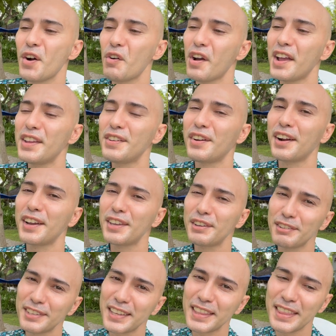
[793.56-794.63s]
when you are
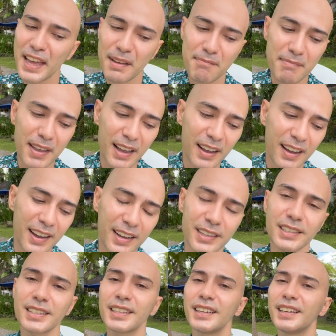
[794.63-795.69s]
using them
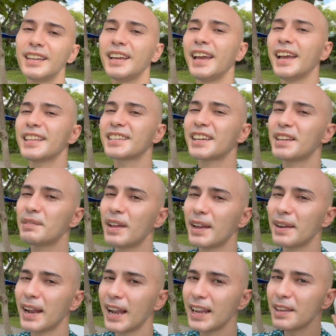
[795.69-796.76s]
because it's gonna be
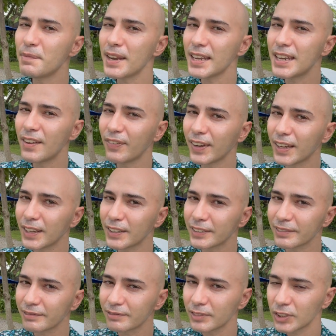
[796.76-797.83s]
a little bit difficult
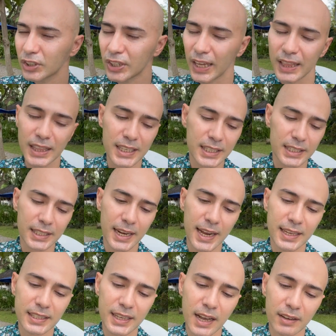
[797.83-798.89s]
to get the
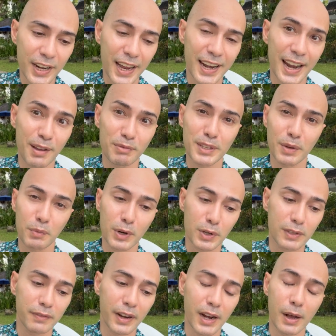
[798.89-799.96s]
stains out and I'm someone who's
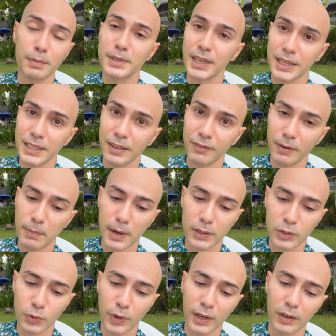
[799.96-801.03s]
very obsessive about
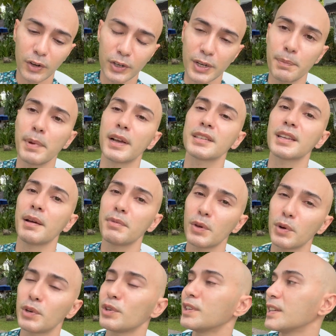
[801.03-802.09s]
doing laundry because I'm the
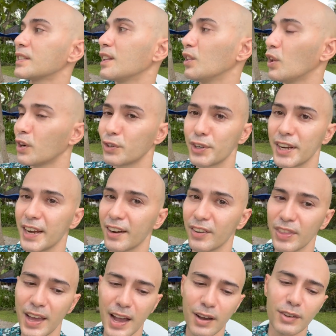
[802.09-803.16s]
one who does the laundry here in
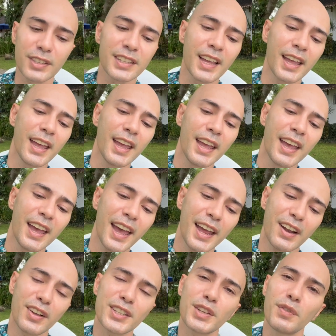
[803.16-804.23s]
the house and
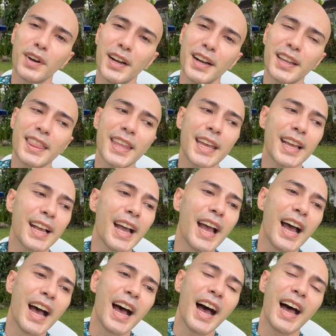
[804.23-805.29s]
also one other thing
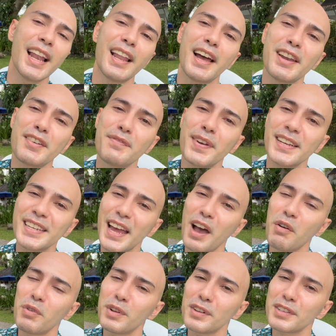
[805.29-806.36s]
a lot of my
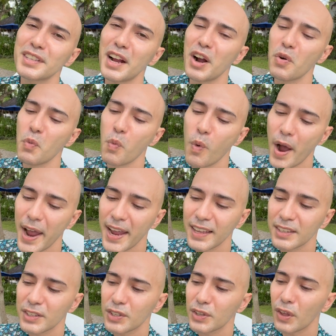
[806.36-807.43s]
towels are
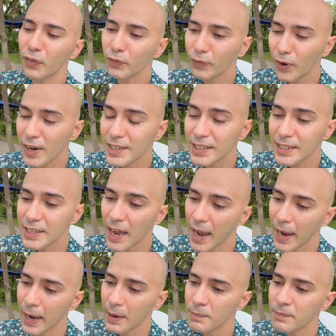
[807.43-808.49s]
white so the first
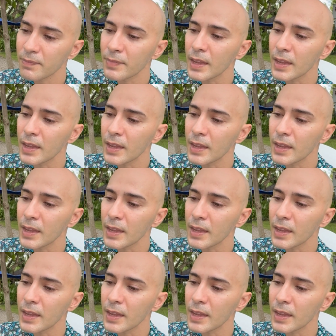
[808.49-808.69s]
time